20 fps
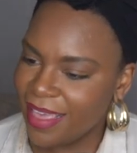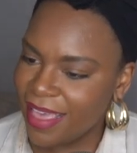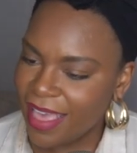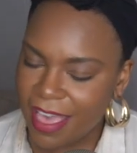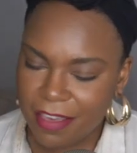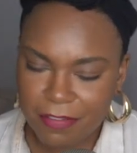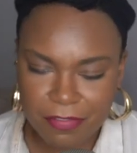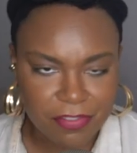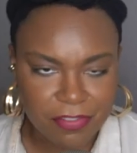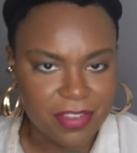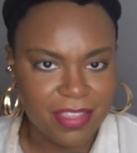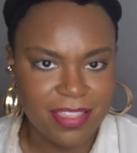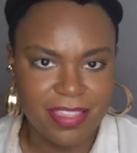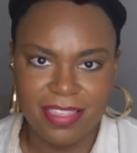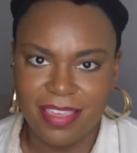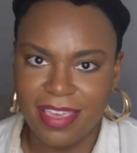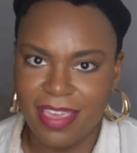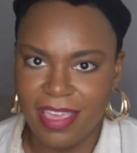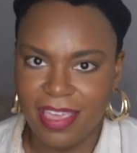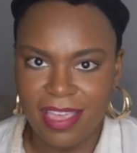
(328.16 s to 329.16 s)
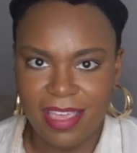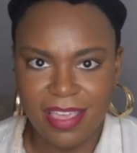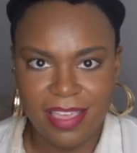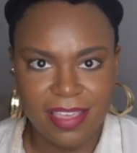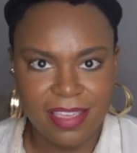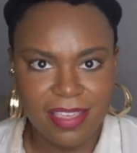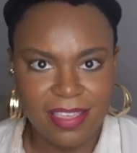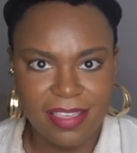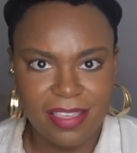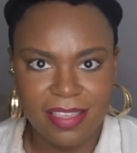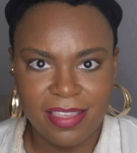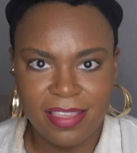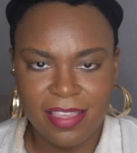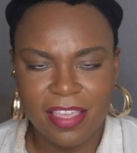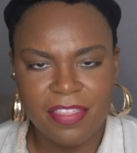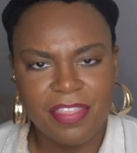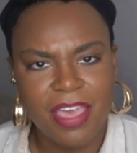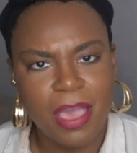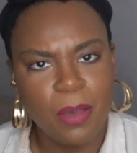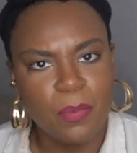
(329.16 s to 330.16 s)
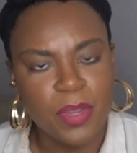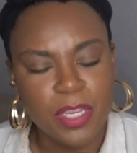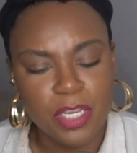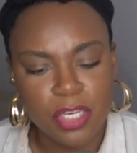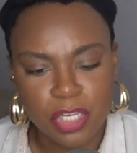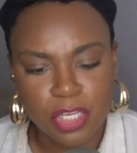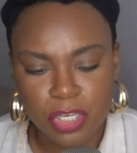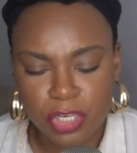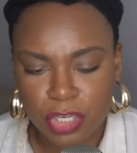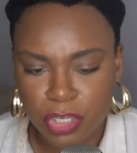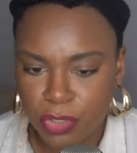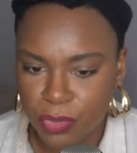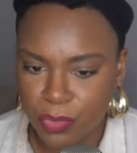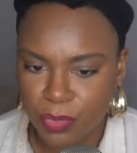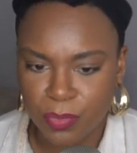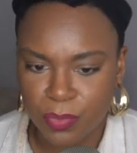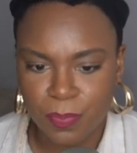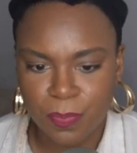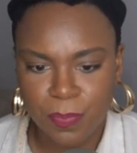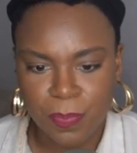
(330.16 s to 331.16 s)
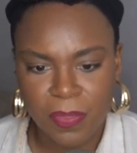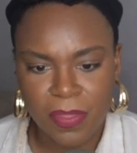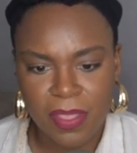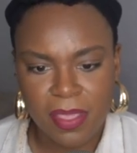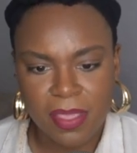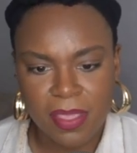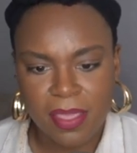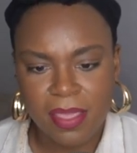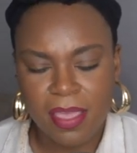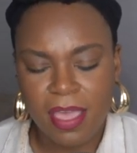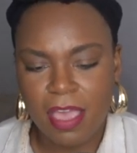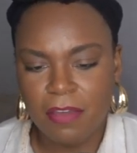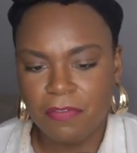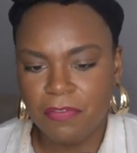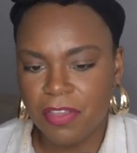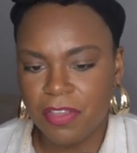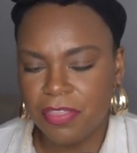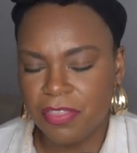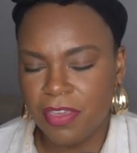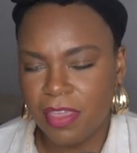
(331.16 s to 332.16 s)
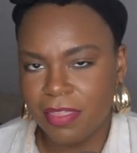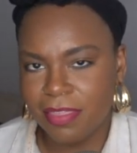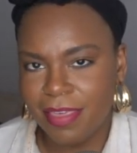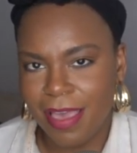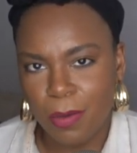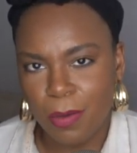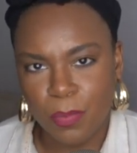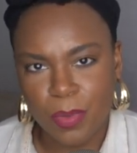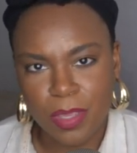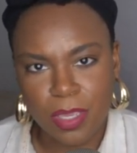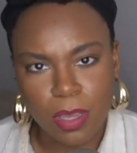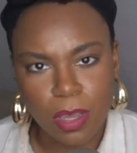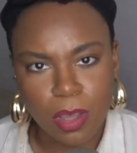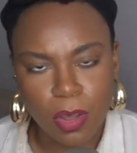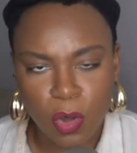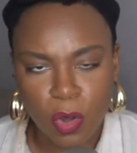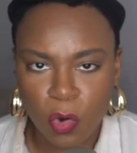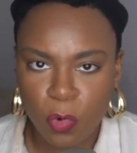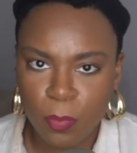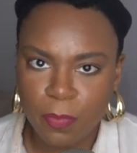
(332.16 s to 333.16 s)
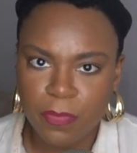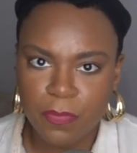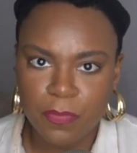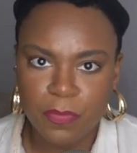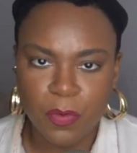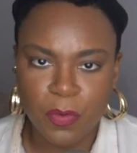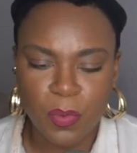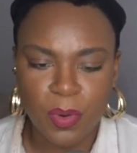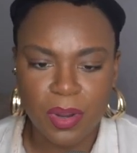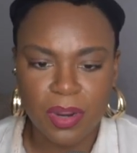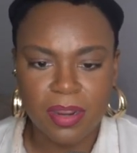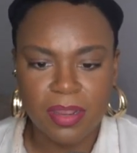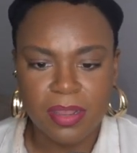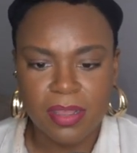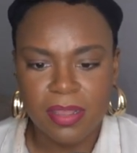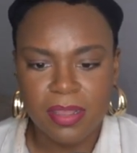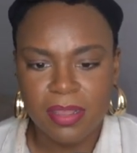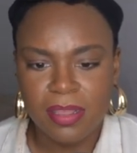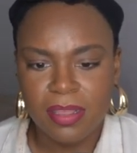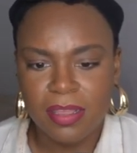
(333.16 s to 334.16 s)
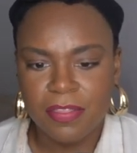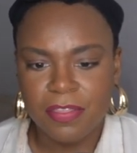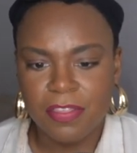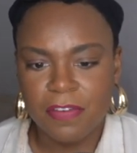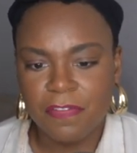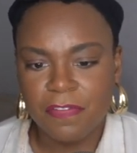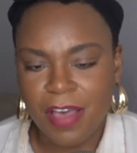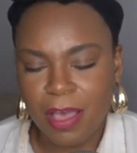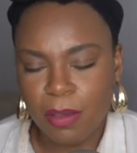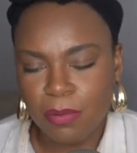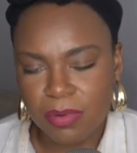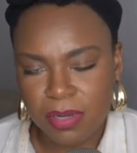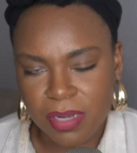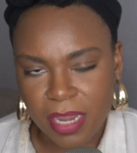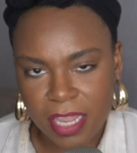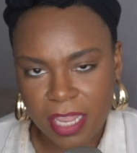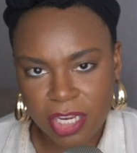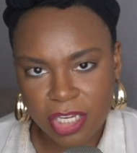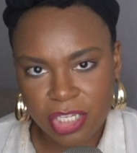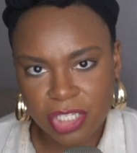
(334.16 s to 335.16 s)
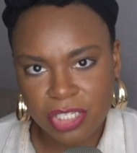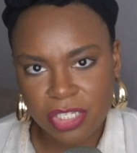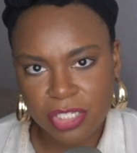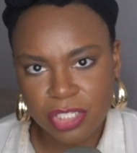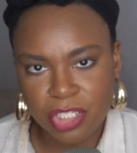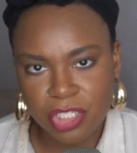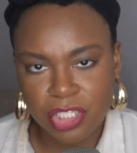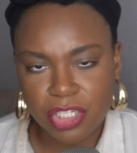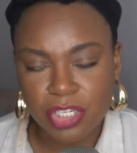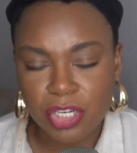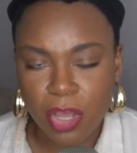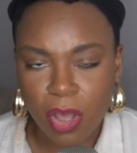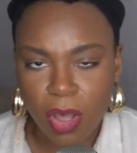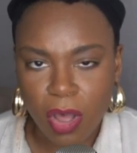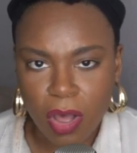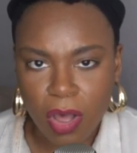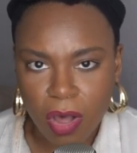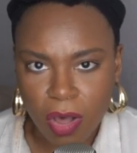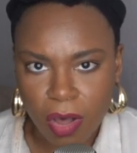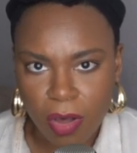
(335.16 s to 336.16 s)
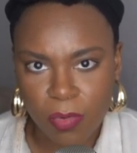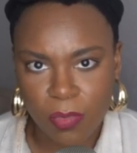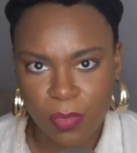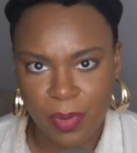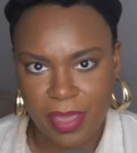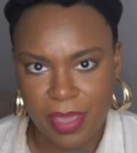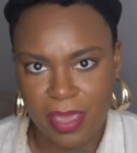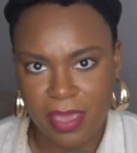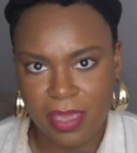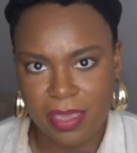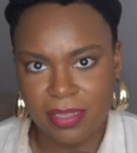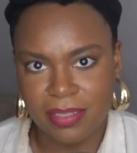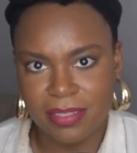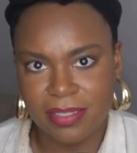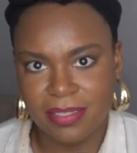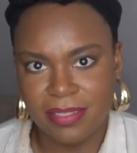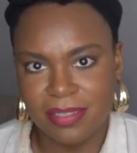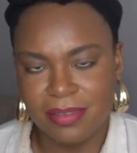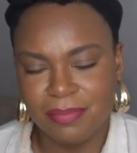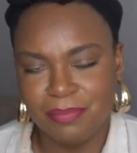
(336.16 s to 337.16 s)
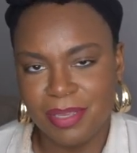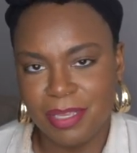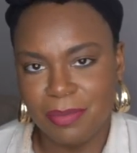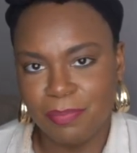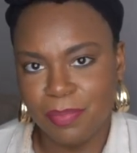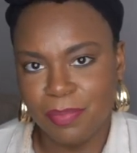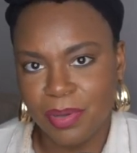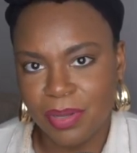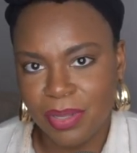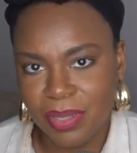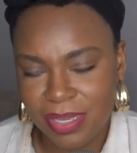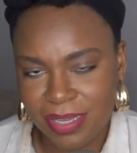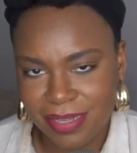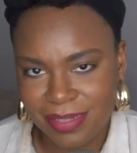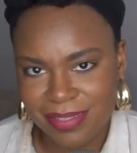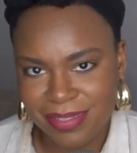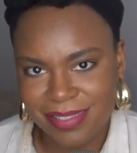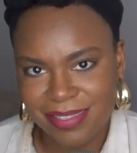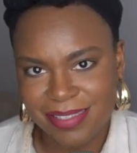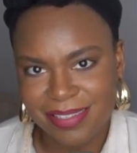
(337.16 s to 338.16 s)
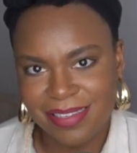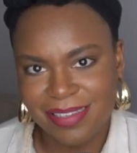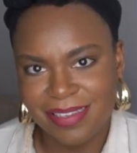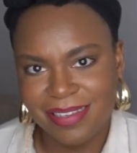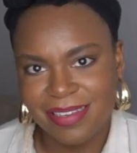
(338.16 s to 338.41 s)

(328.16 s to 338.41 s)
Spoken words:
Everything that we do, everything that we hope for, the foundation should always be put